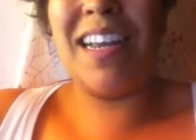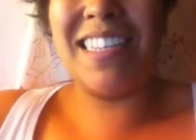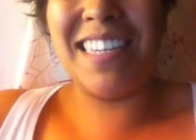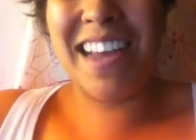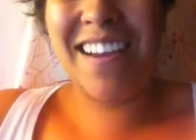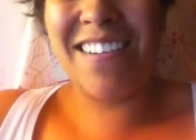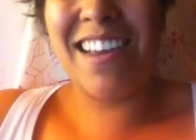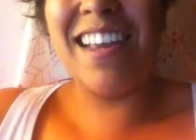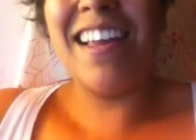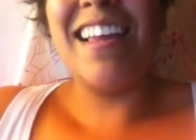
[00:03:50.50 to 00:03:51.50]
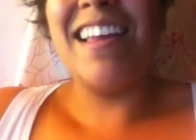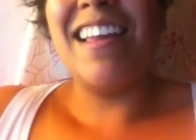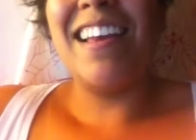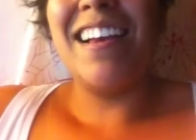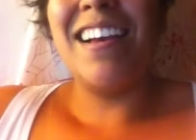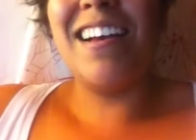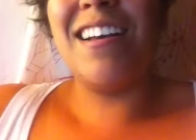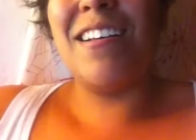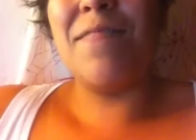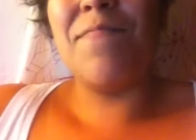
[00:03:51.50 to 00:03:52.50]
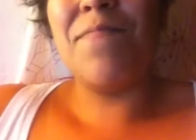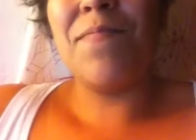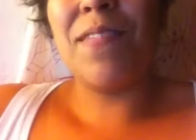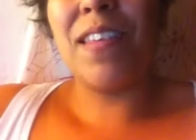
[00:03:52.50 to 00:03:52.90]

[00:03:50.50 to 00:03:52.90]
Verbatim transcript: as a diary, um,